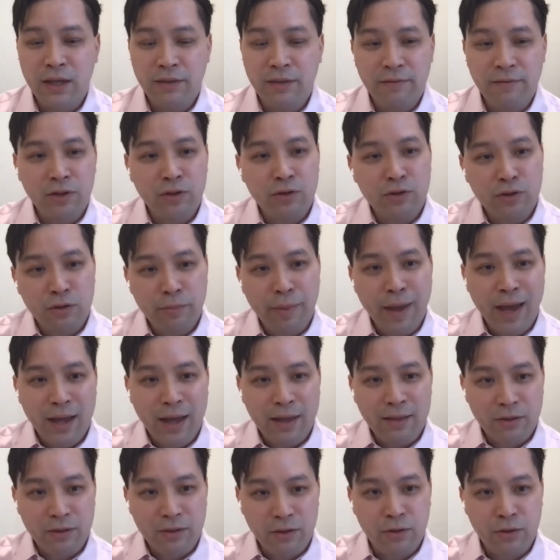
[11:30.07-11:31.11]
giving you the
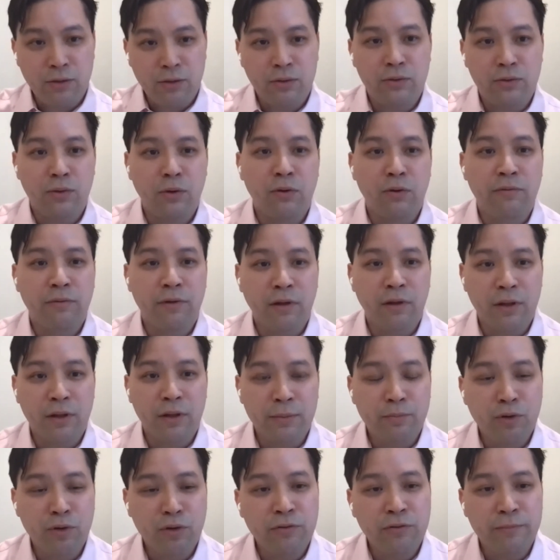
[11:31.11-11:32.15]
path to overall
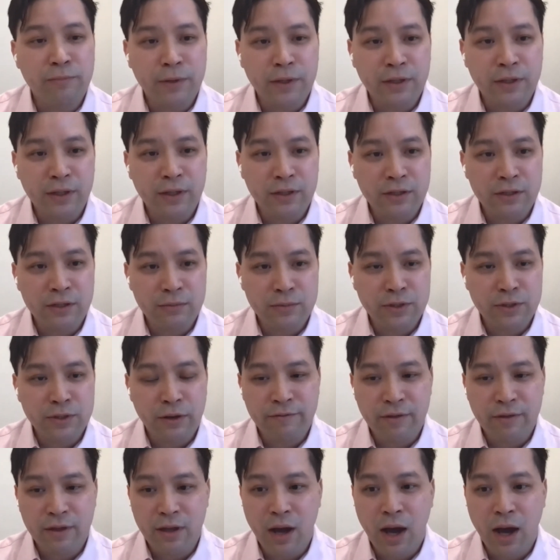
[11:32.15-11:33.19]
improvement in terms
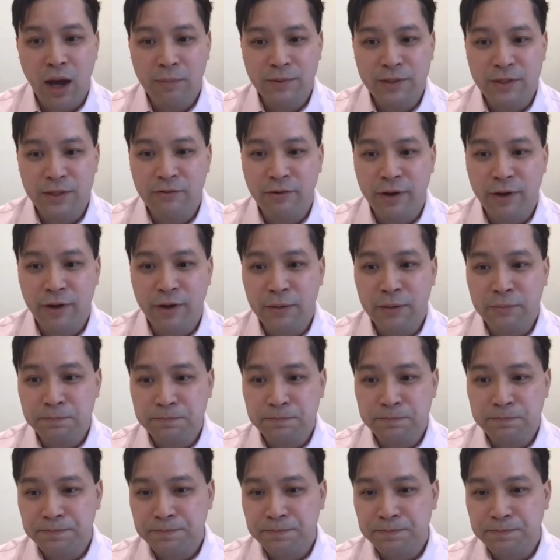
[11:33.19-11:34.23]
of the opt-in rate.